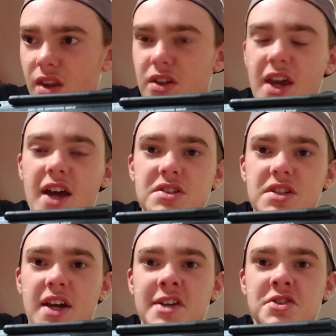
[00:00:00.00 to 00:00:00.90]
gas,
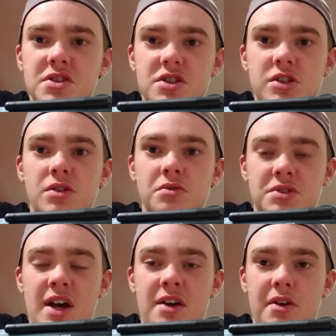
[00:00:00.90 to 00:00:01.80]
the engine slows
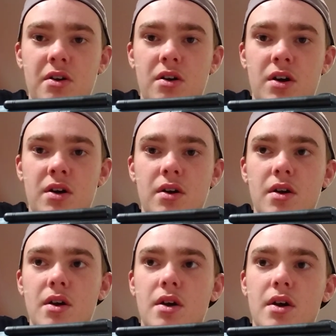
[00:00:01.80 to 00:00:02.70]
down the car,
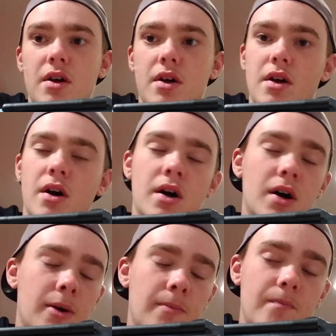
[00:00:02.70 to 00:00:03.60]

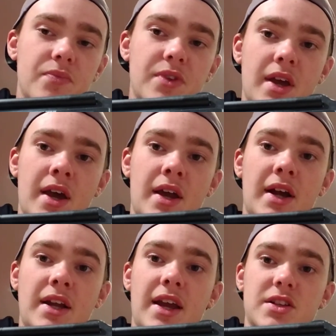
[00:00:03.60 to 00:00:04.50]
and
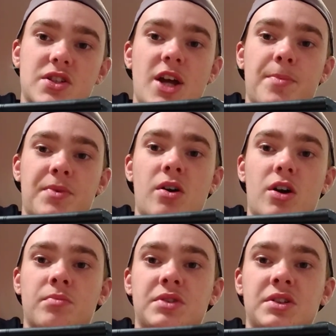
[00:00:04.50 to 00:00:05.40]
I can't stop the car
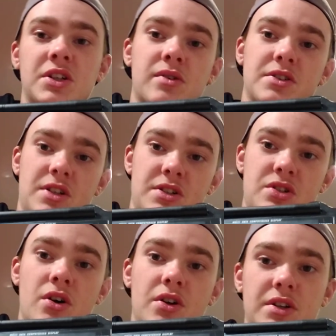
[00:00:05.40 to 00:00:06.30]
completely or else I
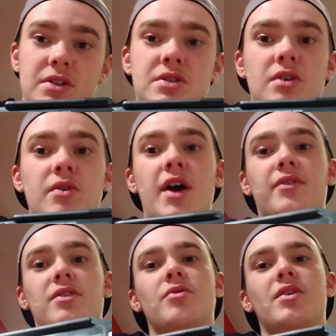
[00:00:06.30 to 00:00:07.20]
stall it. So I
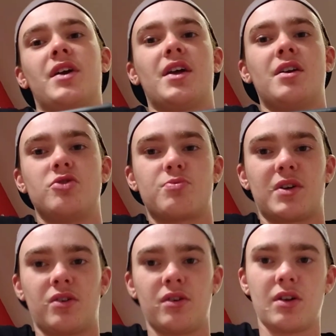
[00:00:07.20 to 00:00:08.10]
have to get a new
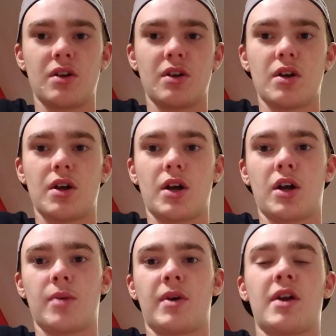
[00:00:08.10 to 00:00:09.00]
spring.
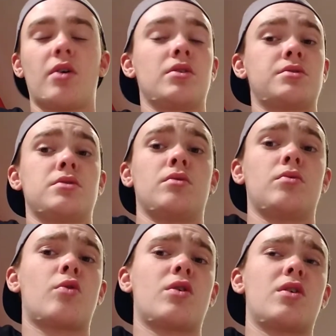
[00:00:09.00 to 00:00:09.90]
But
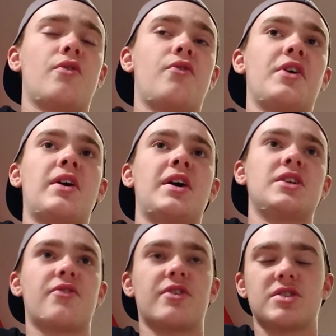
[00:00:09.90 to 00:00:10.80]
or figure out a
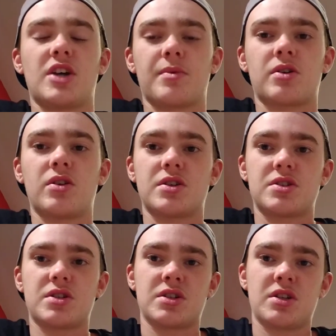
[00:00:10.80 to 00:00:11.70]
different type of clutch
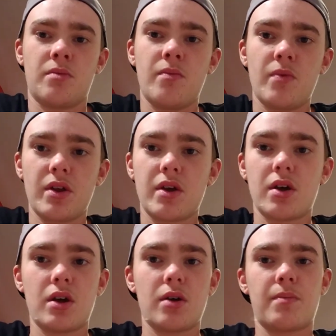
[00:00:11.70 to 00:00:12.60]
system.
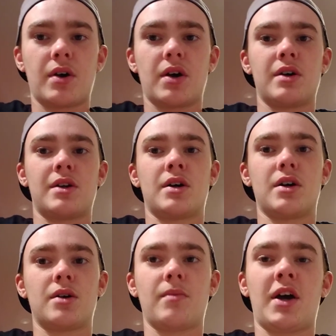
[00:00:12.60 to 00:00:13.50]
But
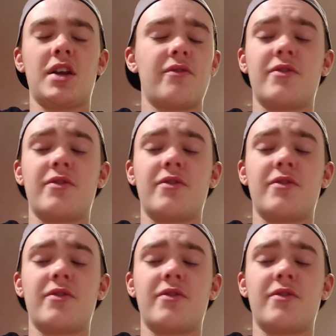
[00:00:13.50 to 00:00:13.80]
I